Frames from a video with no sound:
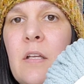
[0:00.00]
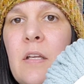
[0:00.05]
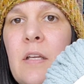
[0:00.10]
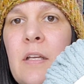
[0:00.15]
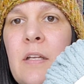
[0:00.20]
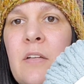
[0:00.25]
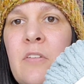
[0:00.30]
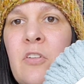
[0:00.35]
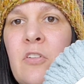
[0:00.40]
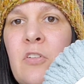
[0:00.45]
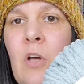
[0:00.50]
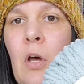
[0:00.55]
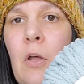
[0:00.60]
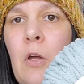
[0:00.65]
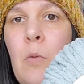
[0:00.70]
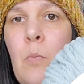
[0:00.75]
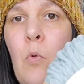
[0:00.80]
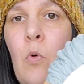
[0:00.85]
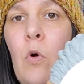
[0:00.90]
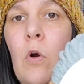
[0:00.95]
it is a
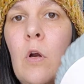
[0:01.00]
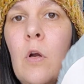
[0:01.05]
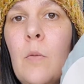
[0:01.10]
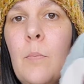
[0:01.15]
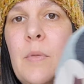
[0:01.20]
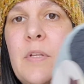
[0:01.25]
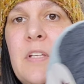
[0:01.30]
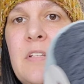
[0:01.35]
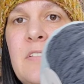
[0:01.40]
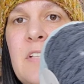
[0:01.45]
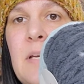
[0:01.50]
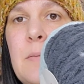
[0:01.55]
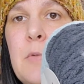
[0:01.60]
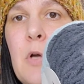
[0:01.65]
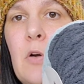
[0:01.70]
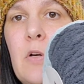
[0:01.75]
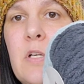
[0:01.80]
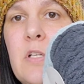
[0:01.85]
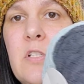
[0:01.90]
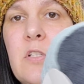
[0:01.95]
dollar more, but the same
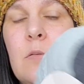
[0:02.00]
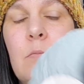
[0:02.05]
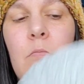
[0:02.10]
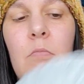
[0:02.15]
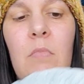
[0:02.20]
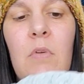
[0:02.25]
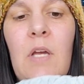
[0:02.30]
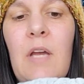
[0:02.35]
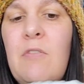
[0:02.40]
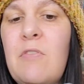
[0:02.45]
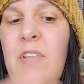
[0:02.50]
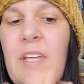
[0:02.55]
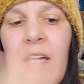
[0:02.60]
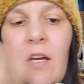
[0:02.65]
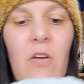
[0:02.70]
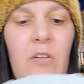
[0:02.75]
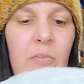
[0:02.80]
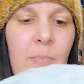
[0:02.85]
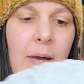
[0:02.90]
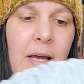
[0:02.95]
yardage.
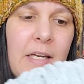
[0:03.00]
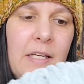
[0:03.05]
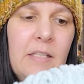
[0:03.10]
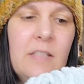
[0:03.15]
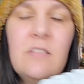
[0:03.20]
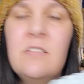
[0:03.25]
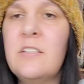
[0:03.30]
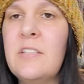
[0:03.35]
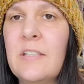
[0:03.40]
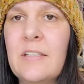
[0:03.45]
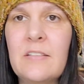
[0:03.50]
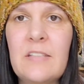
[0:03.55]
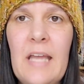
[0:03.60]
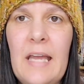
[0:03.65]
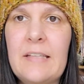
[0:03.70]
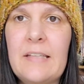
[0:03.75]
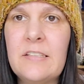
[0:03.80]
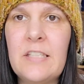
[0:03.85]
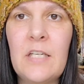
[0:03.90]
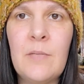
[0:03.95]
Everything else about it is the
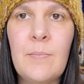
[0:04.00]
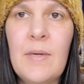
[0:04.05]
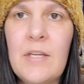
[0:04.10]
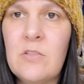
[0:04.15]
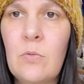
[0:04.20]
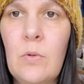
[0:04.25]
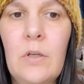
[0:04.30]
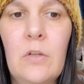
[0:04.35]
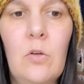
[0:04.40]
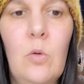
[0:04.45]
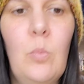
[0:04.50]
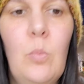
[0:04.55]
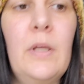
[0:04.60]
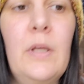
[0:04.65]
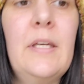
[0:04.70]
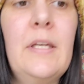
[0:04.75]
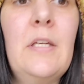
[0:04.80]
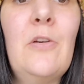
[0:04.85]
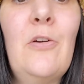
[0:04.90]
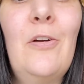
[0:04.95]
exact same as regular
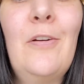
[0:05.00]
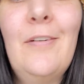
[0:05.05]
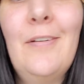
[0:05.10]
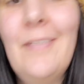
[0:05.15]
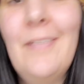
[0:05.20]
blanket yarn.